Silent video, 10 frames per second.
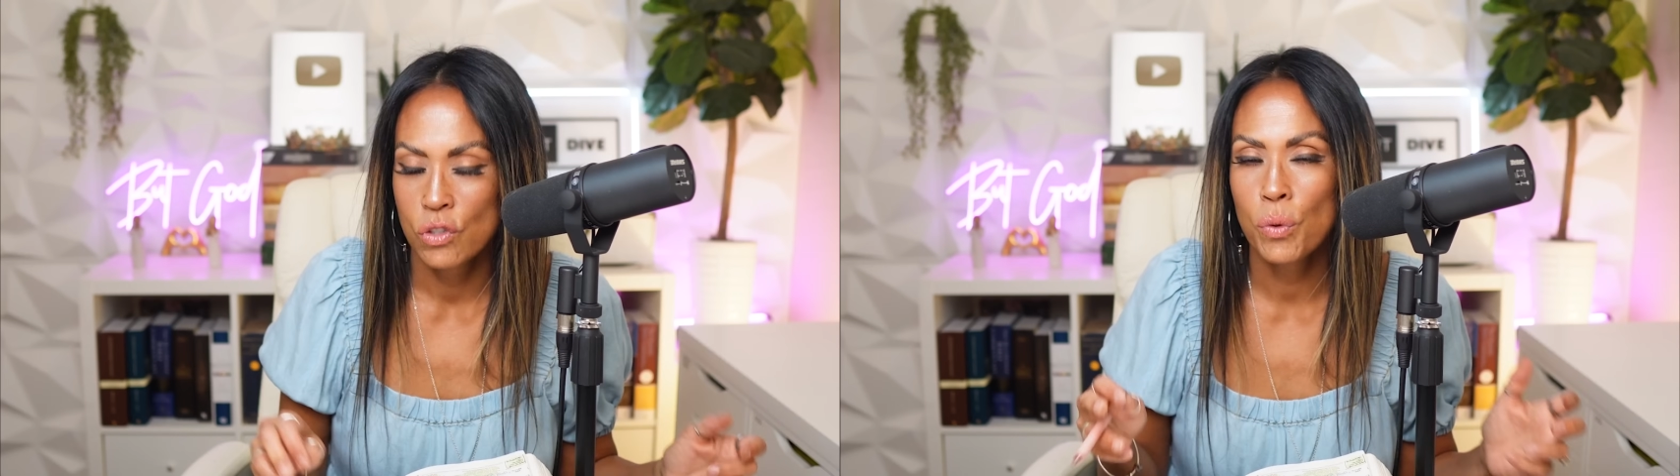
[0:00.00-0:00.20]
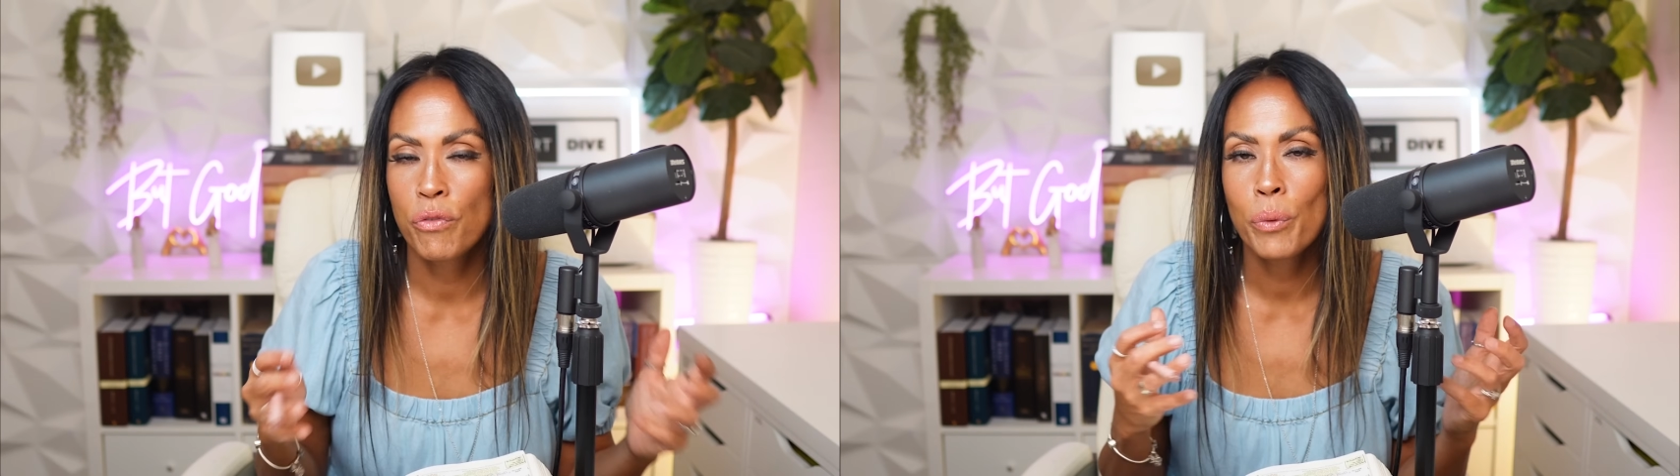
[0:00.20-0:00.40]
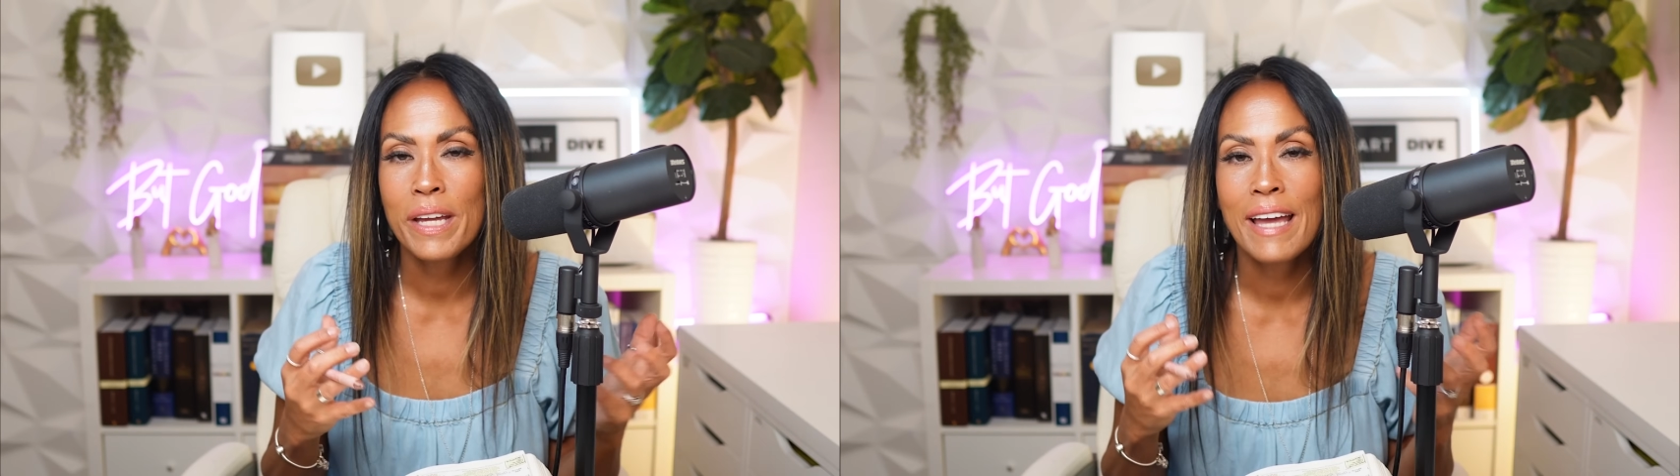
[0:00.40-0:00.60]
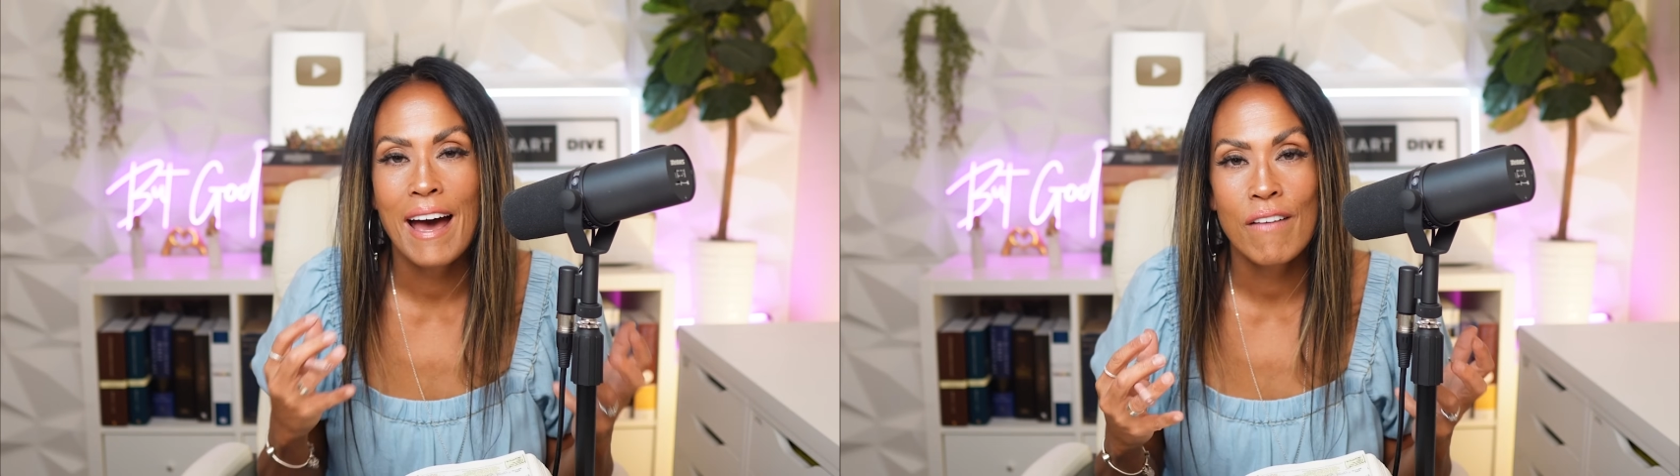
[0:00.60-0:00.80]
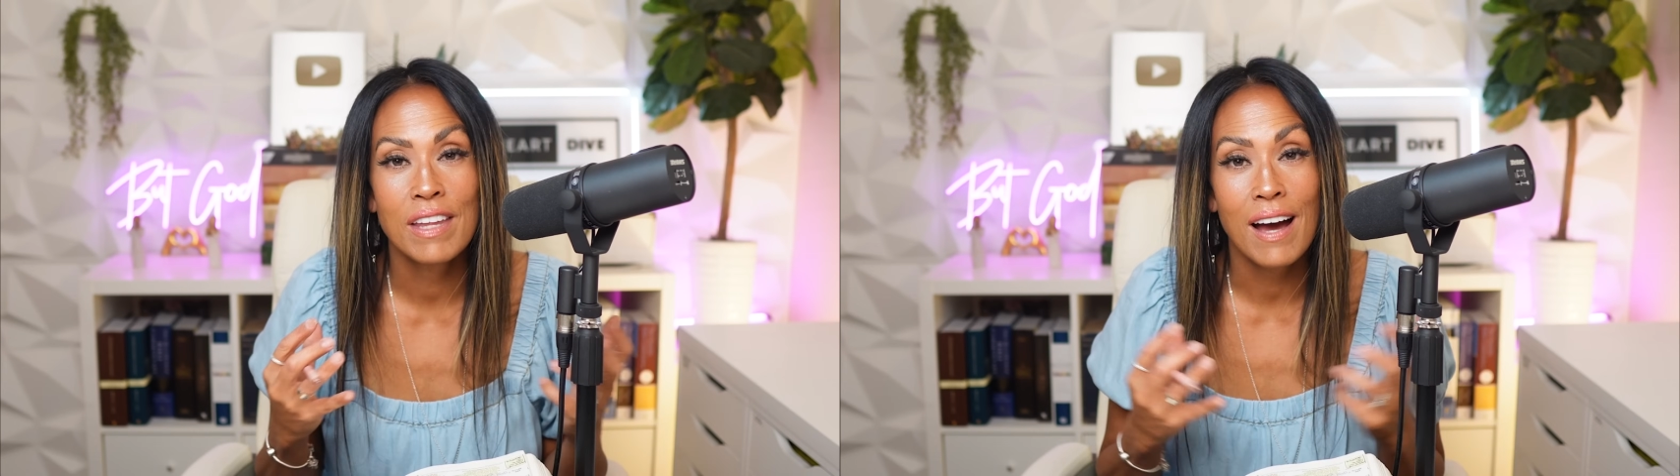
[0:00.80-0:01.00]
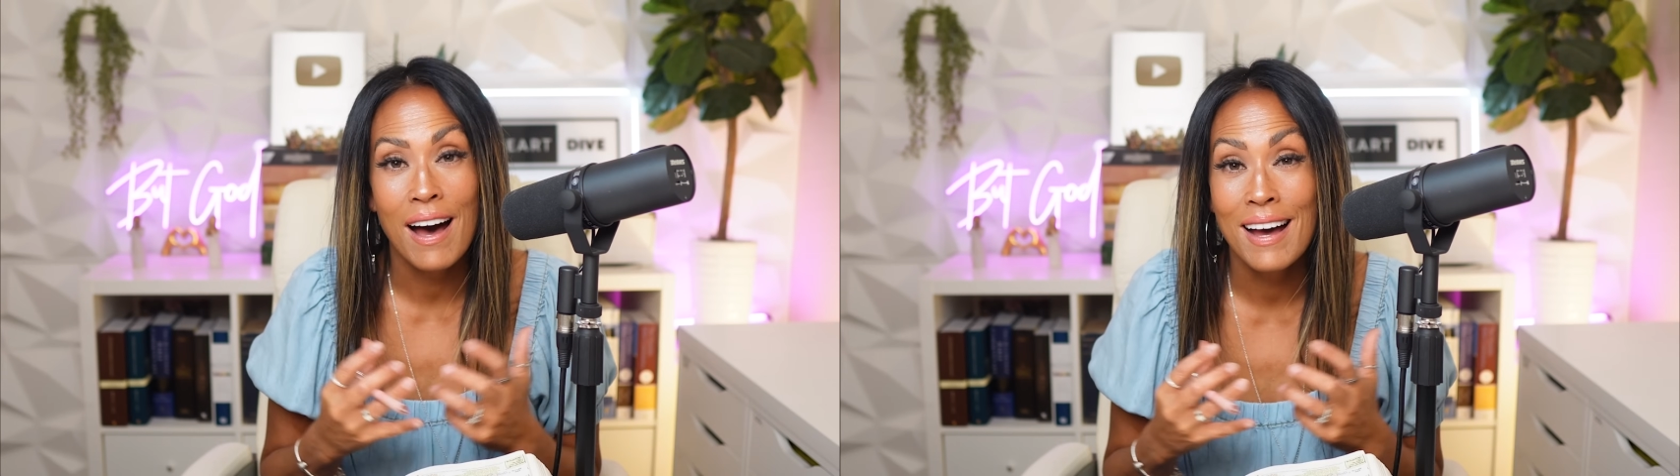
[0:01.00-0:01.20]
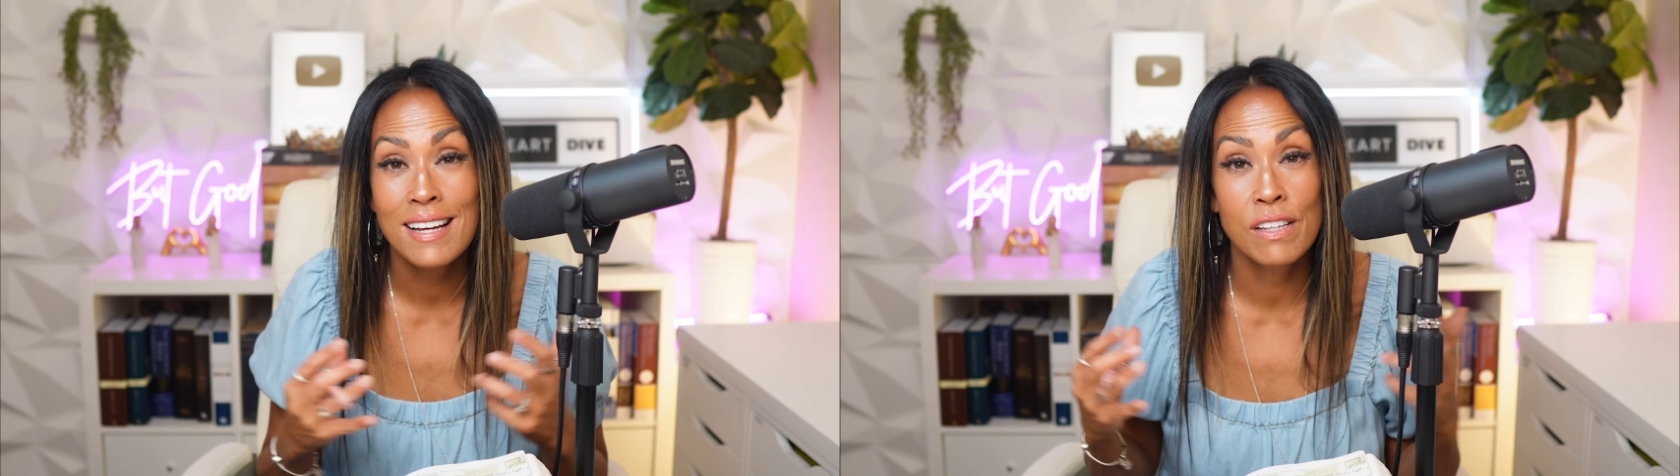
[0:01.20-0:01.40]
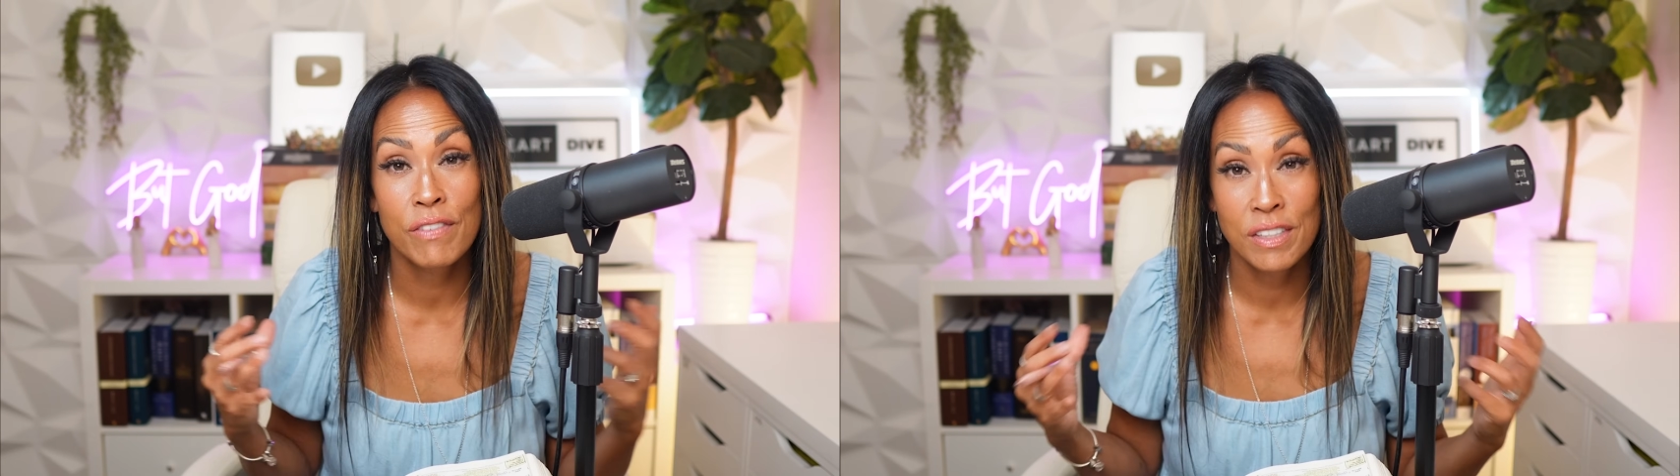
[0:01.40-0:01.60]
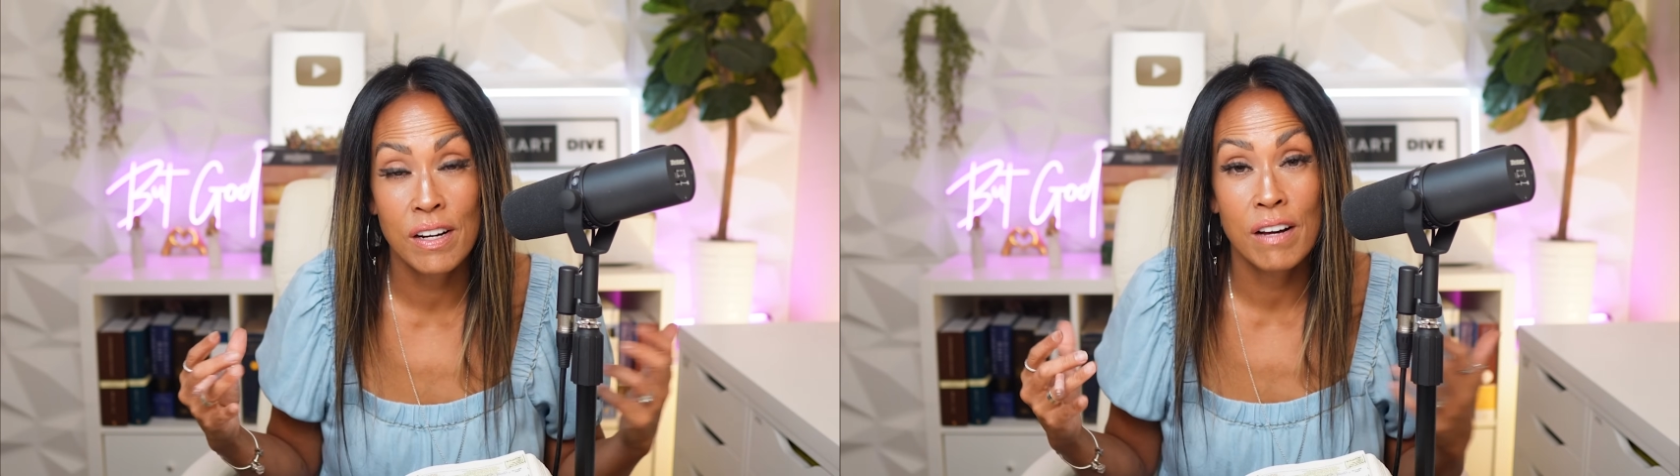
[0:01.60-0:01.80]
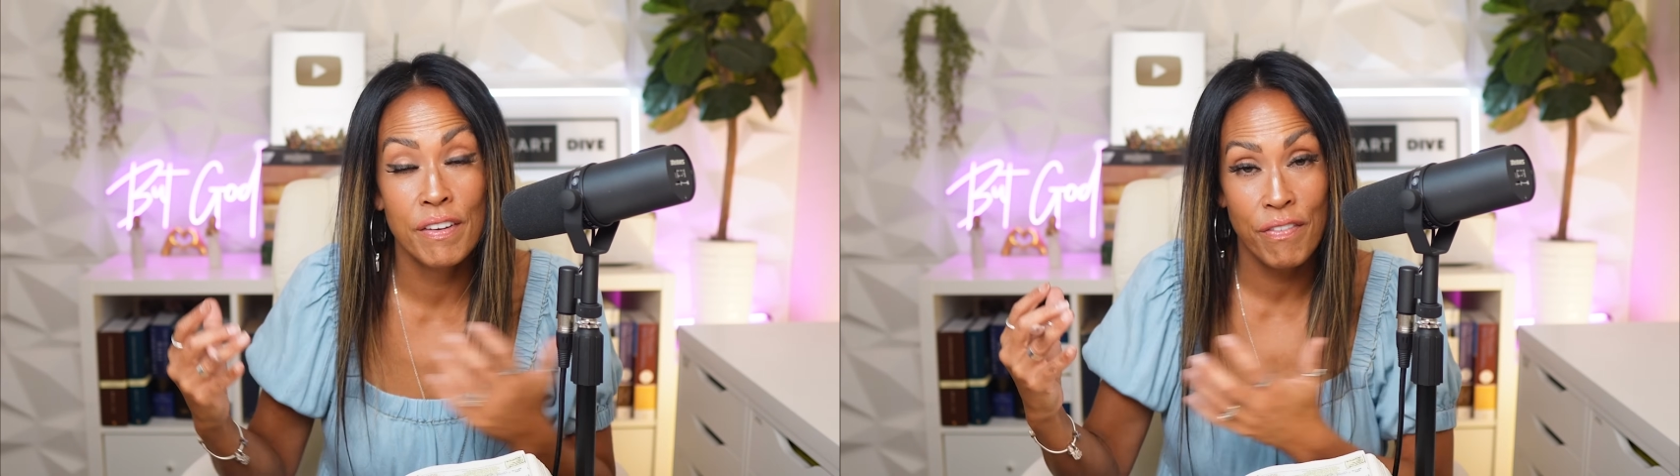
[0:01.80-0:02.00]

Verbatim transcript: So, if we have the eyes of a dove,